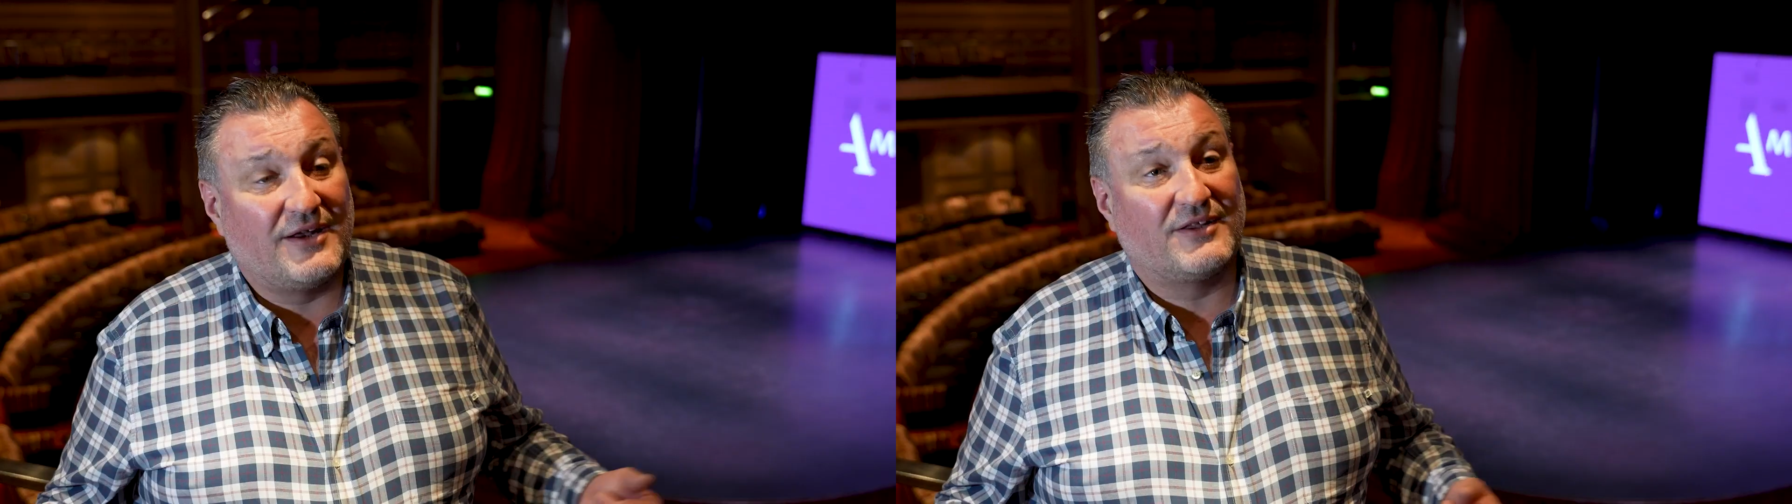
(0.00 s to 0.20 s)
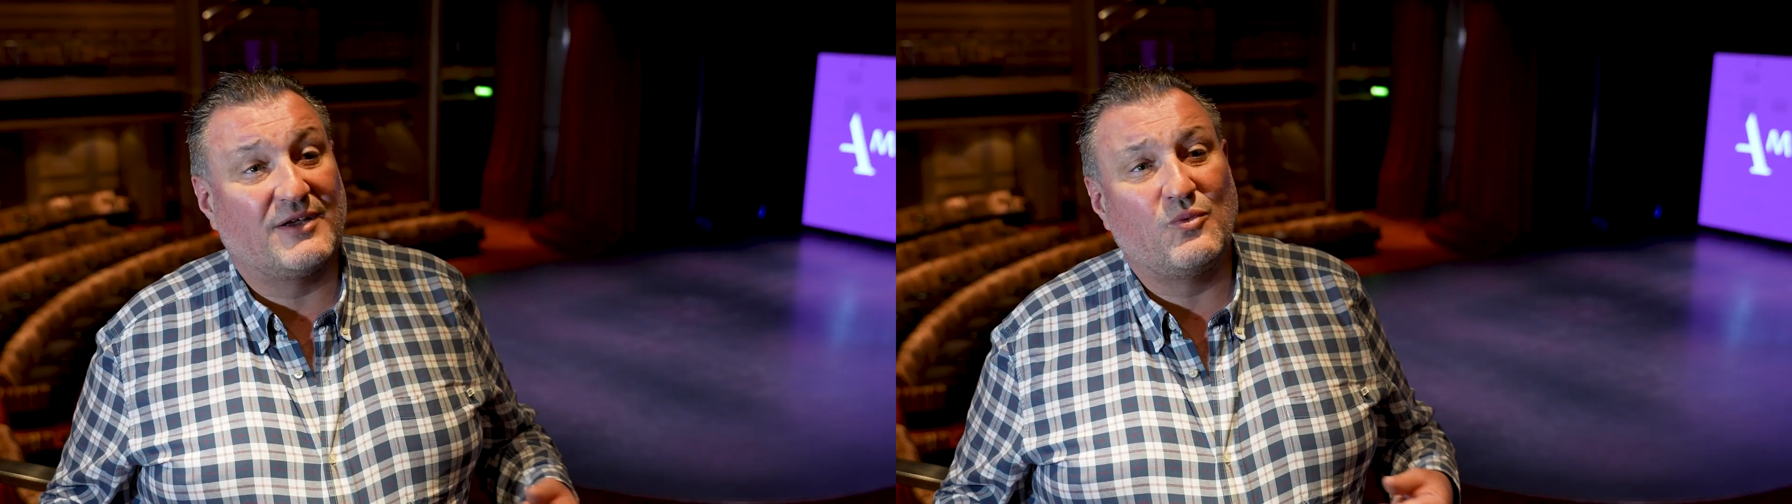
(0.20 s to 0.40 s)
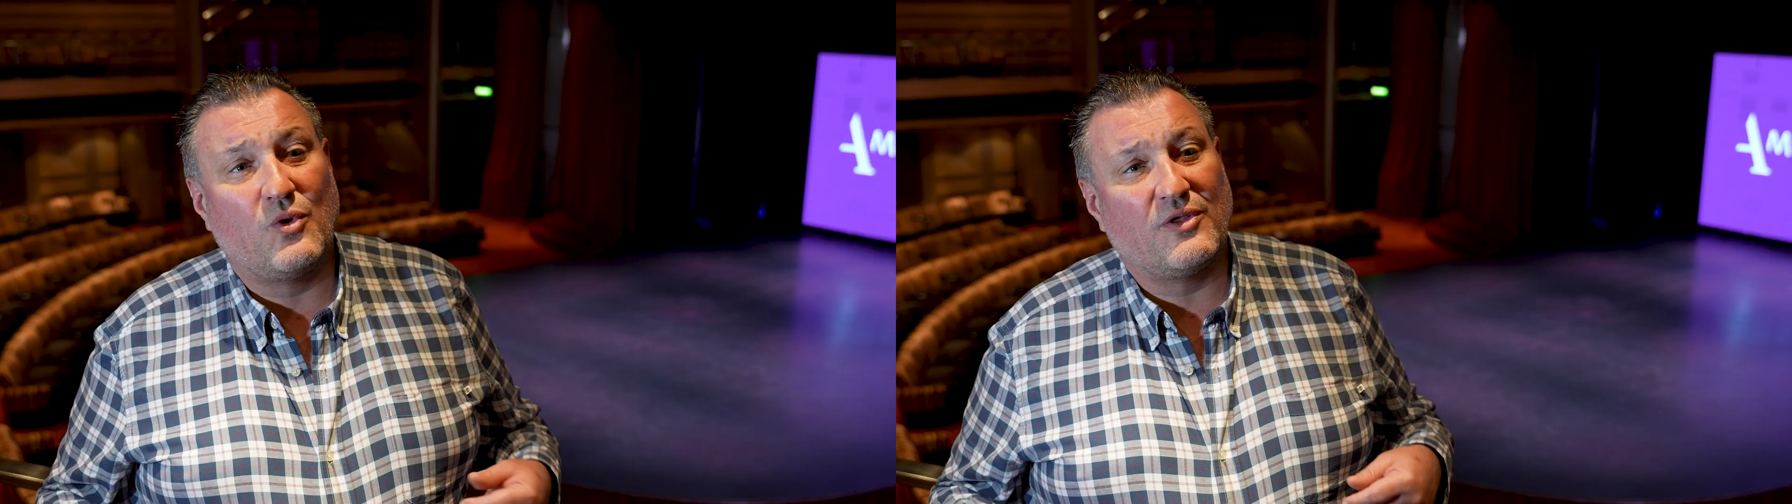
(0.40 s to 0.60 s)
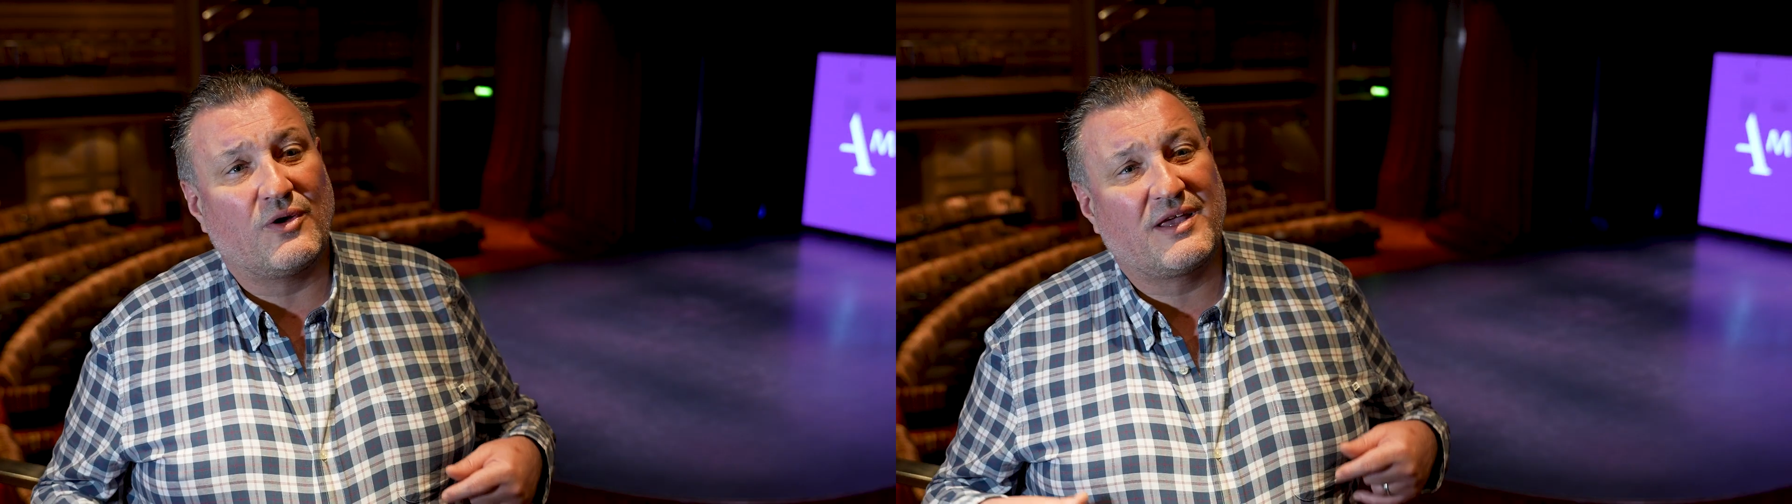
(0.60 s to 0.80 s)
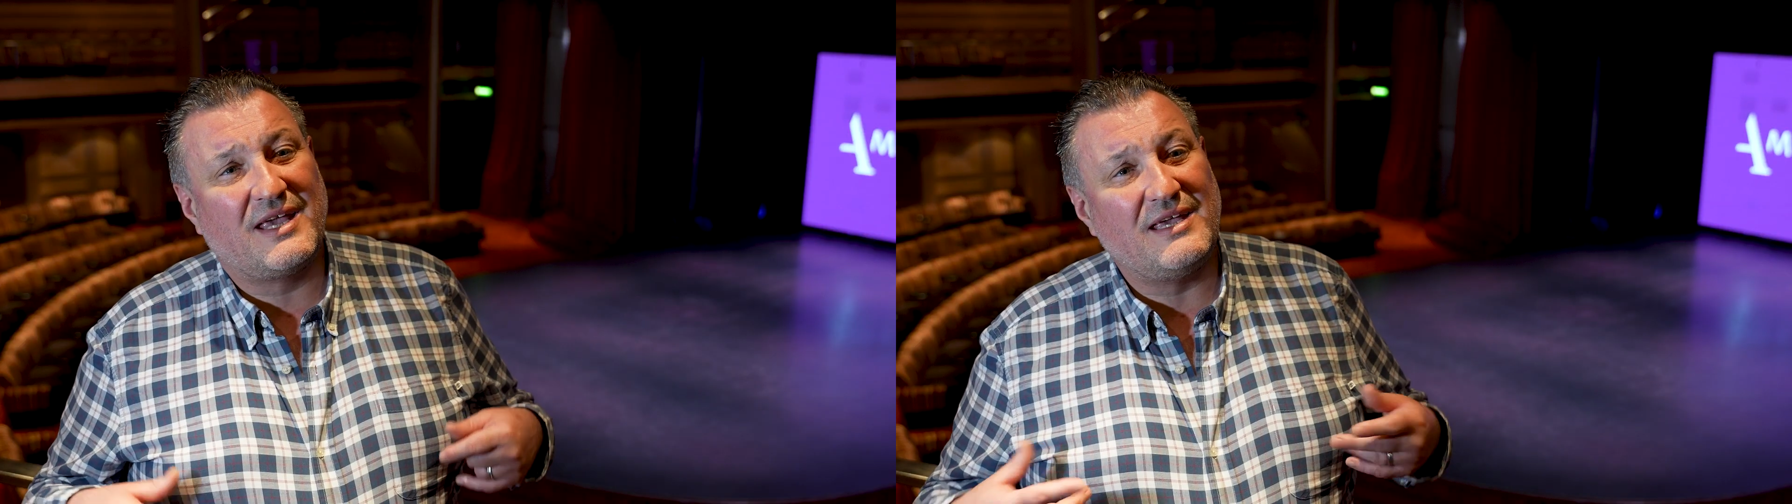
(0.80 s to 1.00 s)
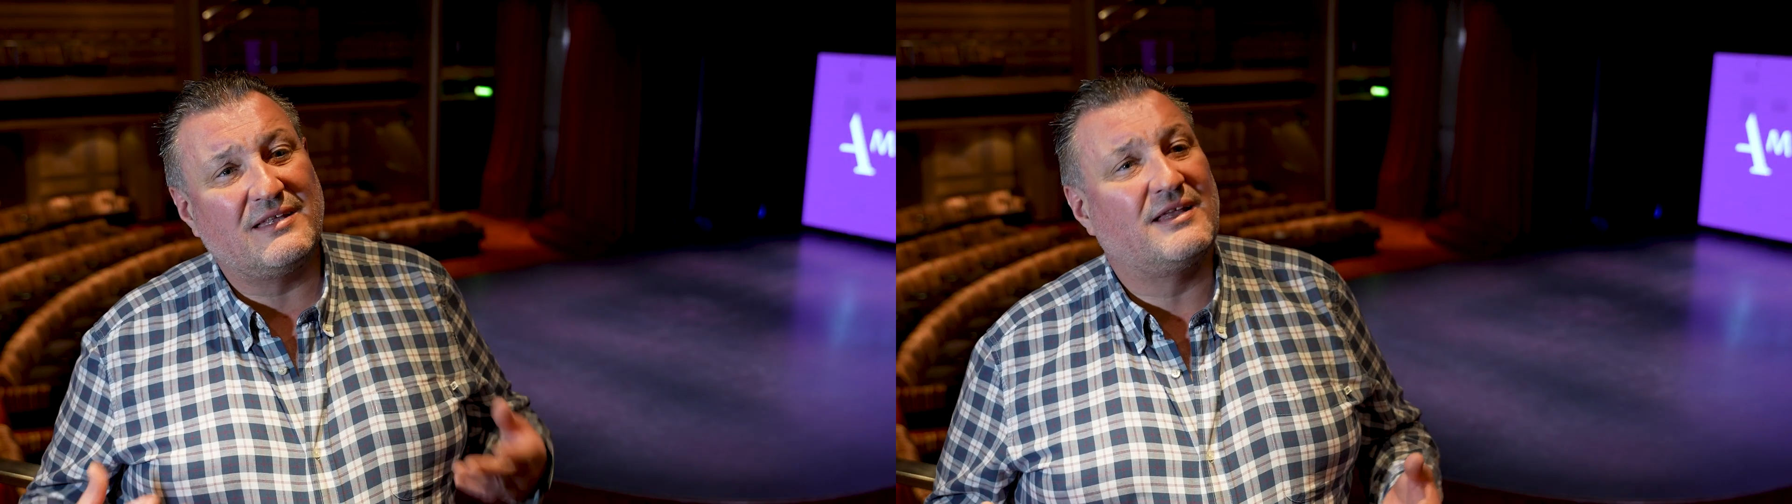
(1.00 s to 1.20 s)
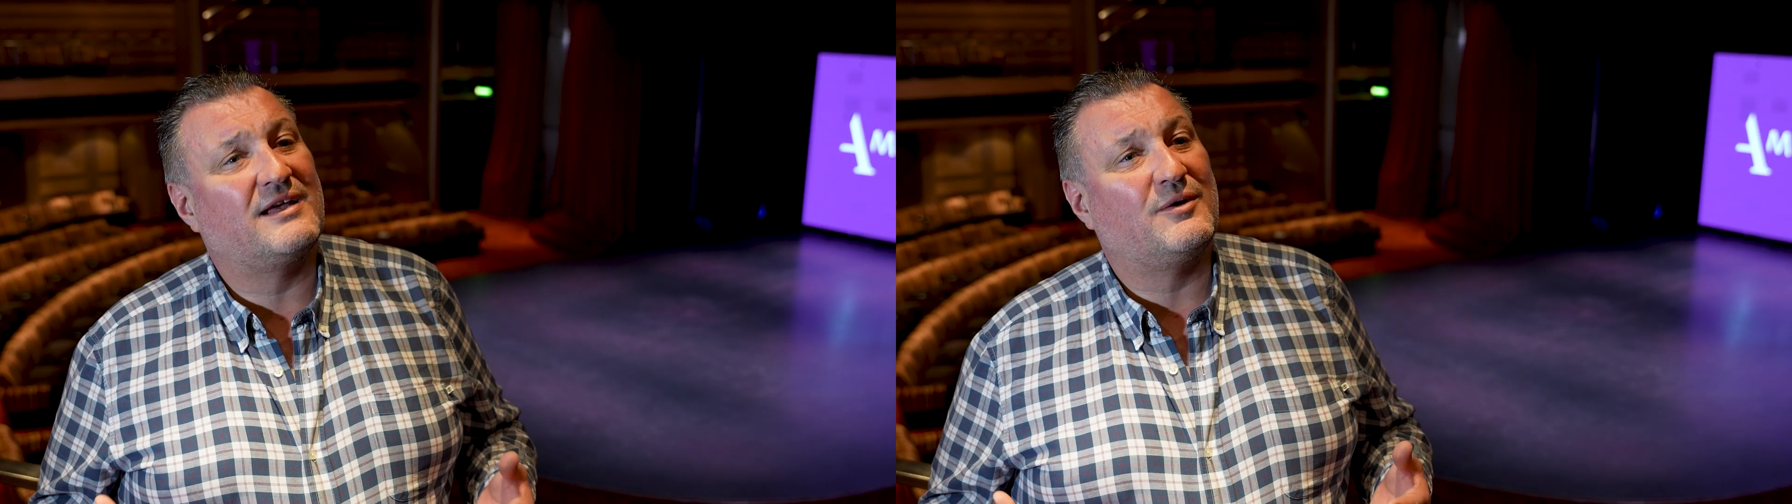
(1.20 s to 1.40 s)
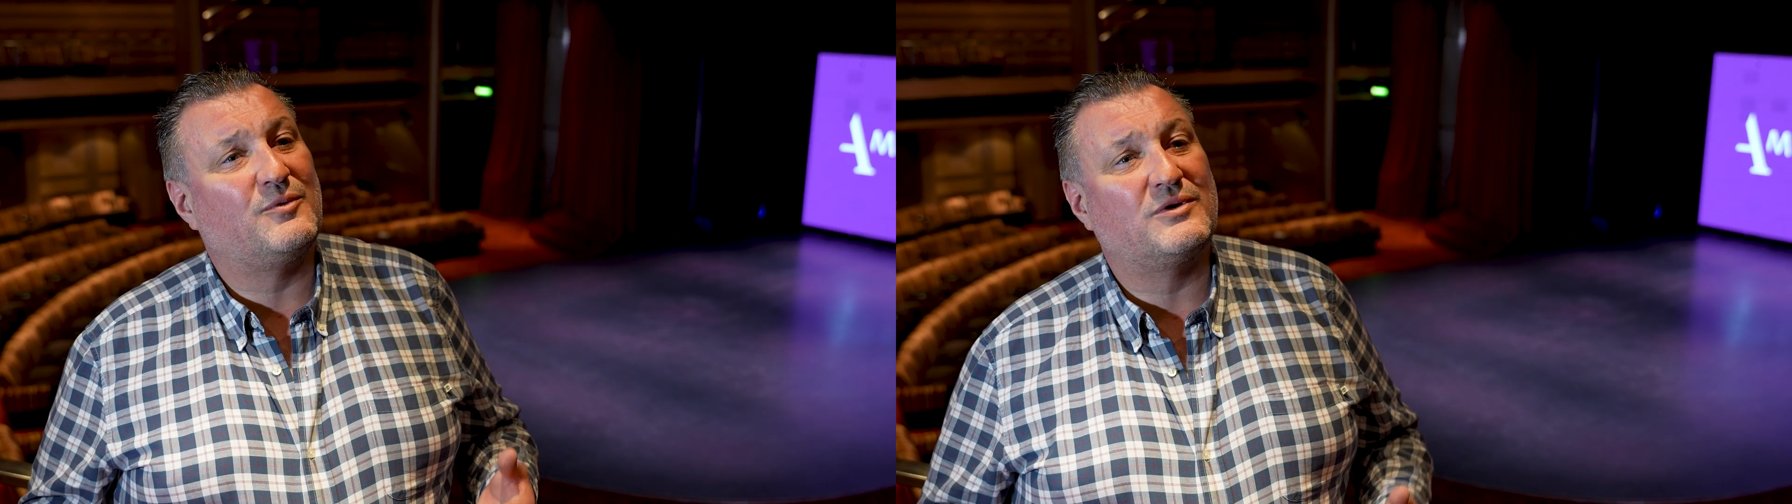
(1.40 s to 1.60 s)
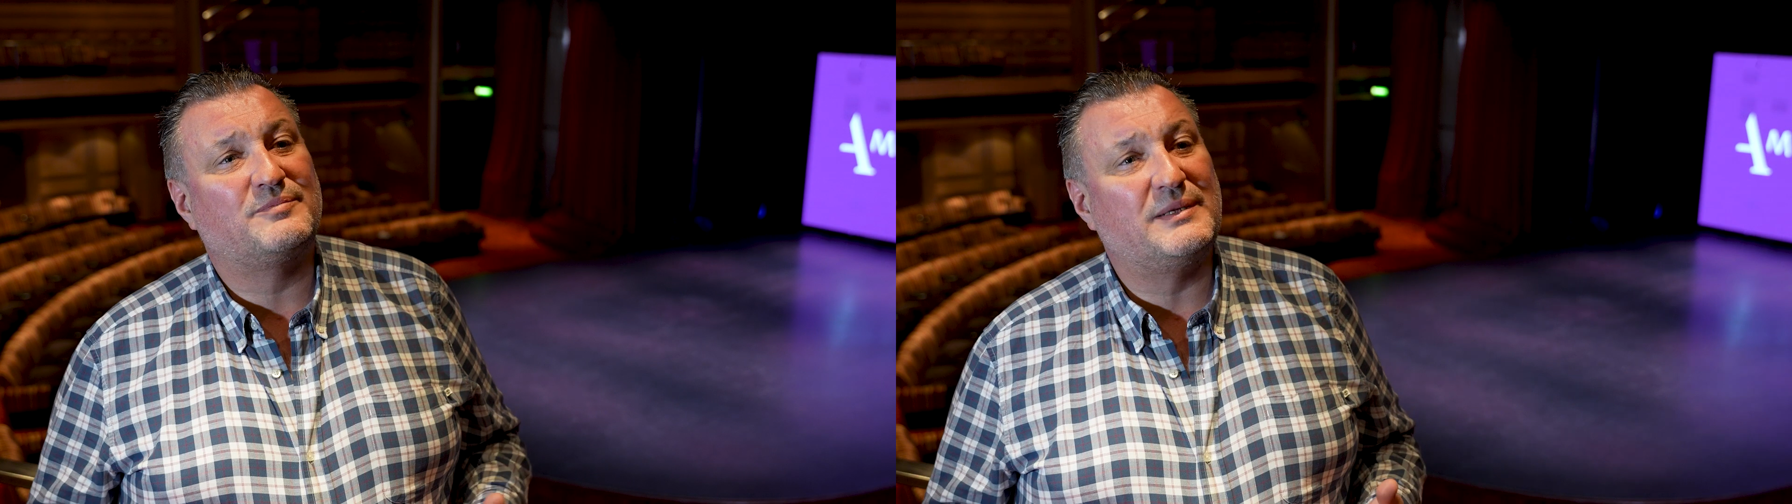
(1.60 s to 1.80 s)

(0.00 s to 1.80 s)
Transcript: And I think what the key thing I want